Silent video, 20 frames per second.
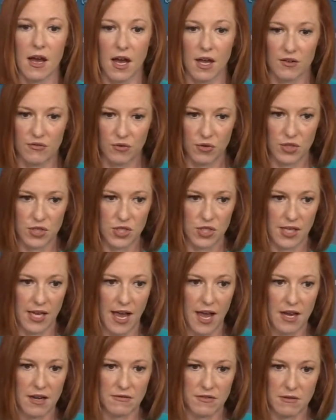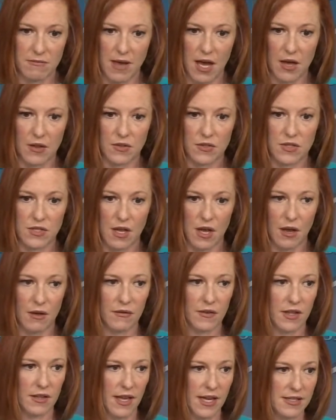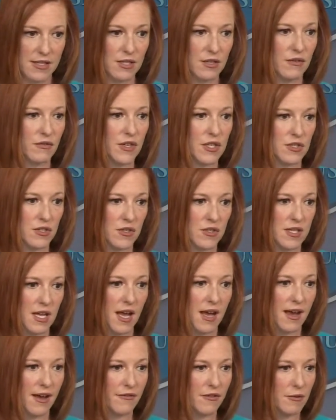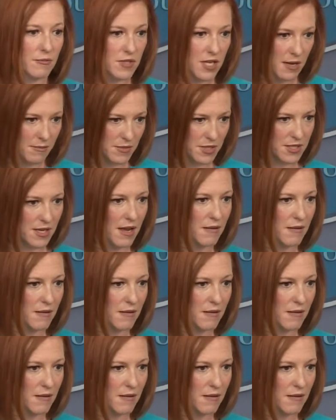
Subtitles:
unfortunately, out of the mouths of elected officials from time to